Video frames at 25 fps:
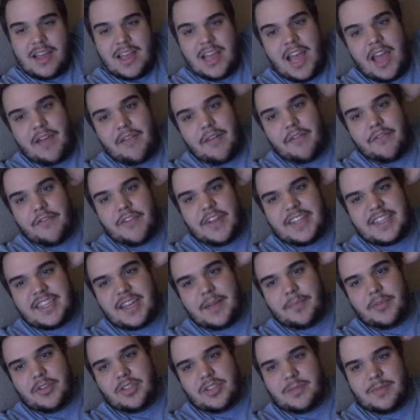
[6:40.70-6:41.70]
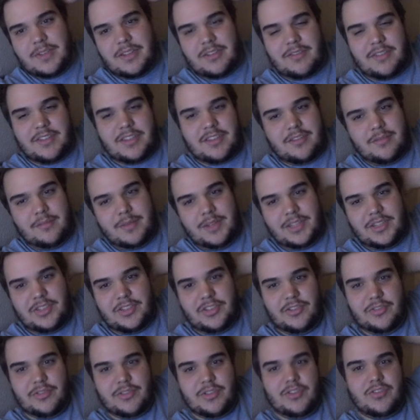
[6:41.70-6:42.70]
If a face-up Ultimate Crystal monster
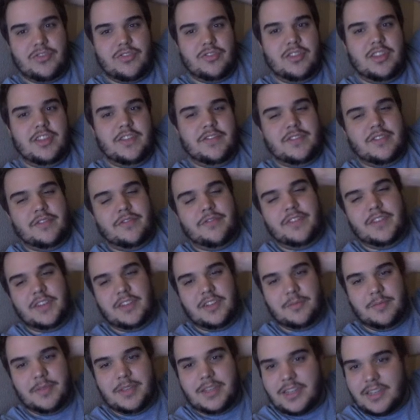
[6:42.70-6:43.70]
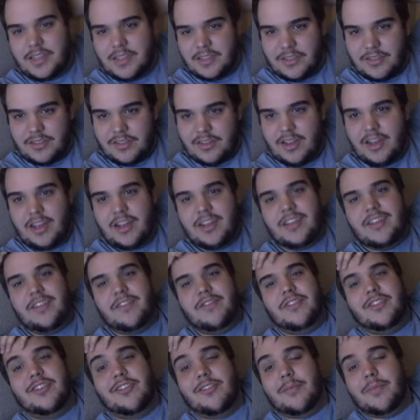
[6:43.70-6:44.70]
you control leaves the field because
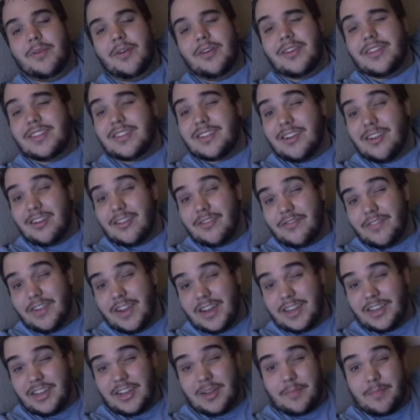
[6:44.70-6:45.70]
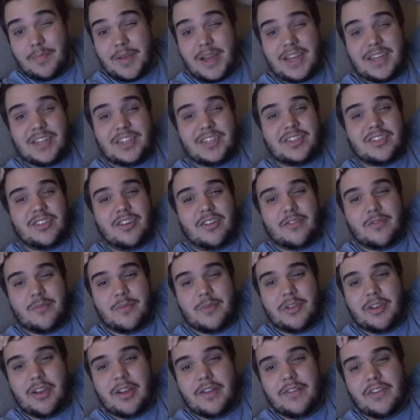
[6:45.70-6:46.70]
of your opponent's card effect, you can banish this card from
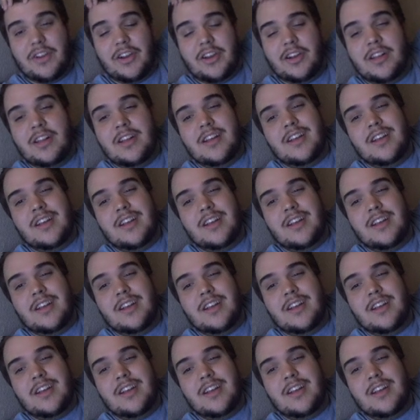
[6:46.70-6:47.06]
your graveyard,